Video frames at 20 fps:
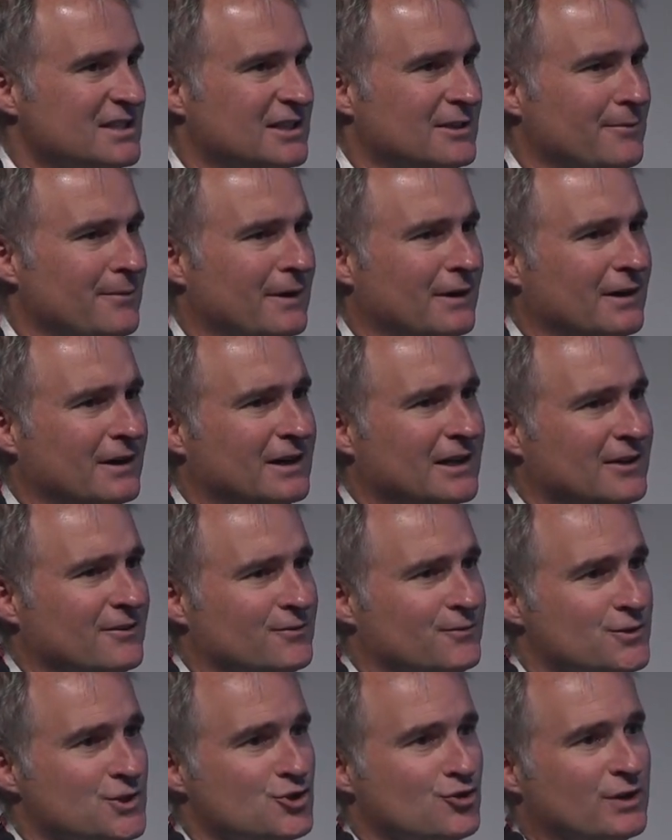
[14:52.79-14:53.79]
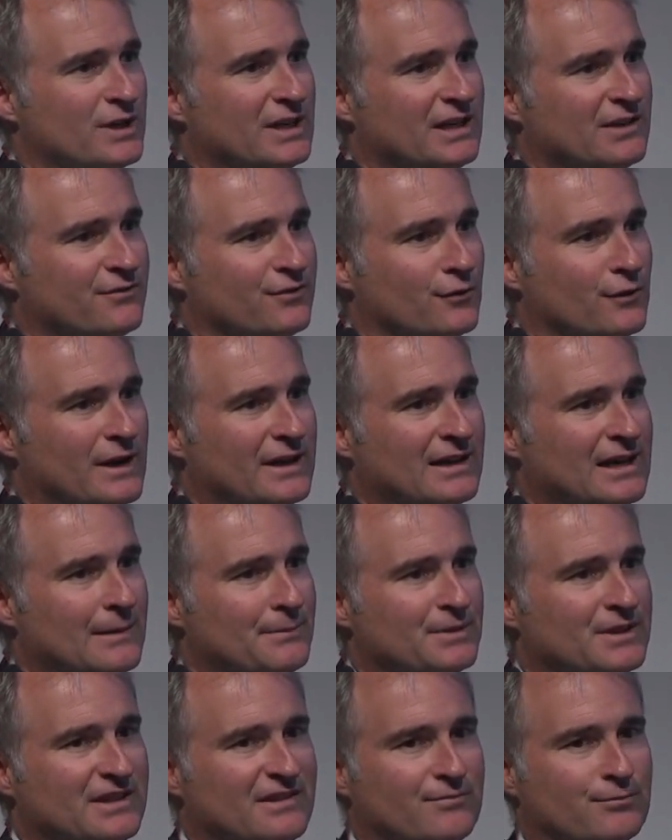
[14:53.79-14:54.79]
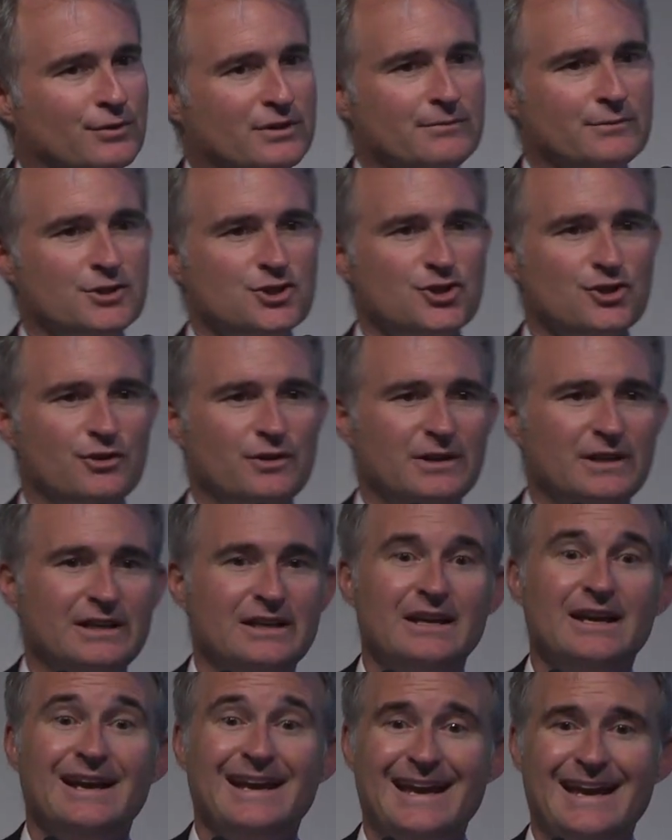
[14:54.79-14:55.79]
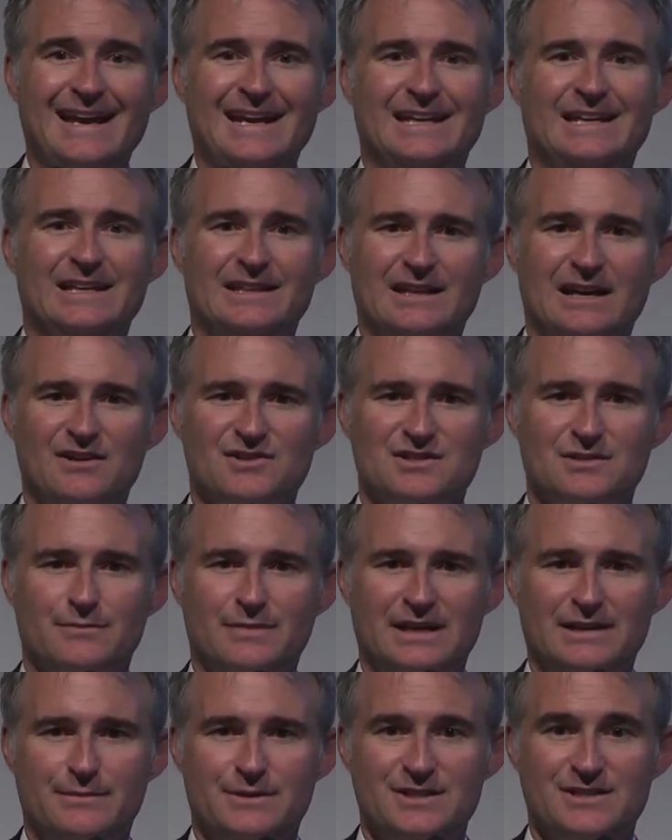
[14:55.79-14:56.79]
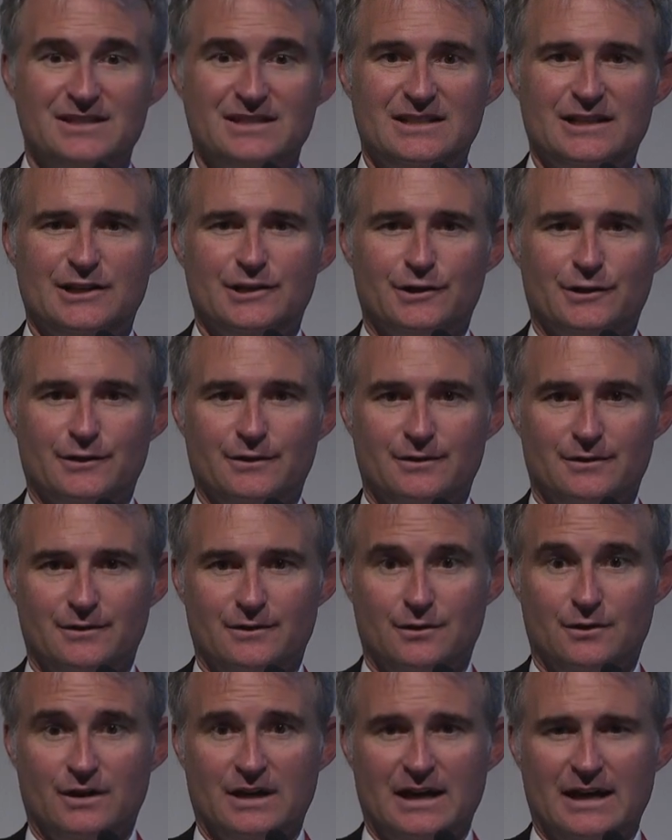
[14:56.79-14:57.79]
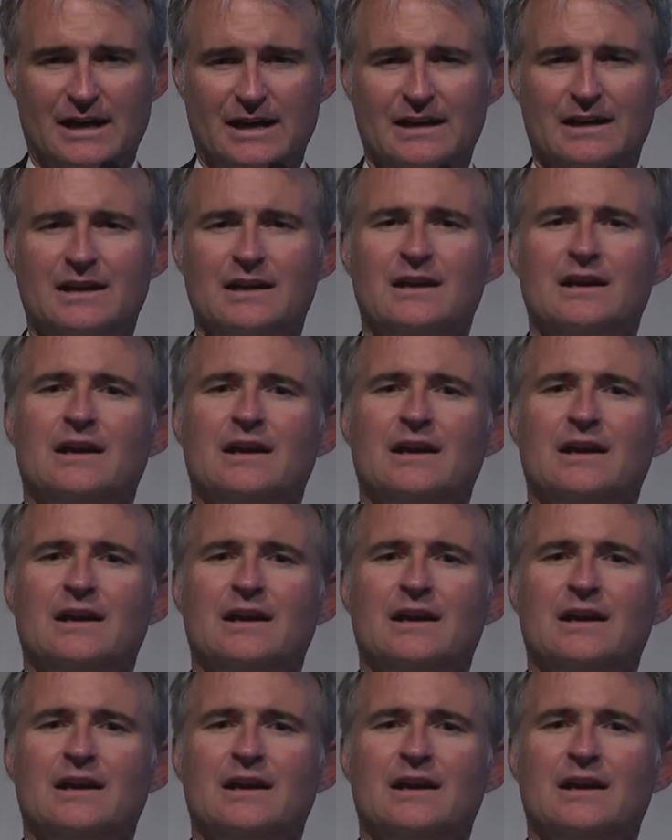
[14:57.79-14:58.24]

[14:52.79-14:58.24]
In America, screening for retinopathy of prematurity, 80,000 babies a year, okay?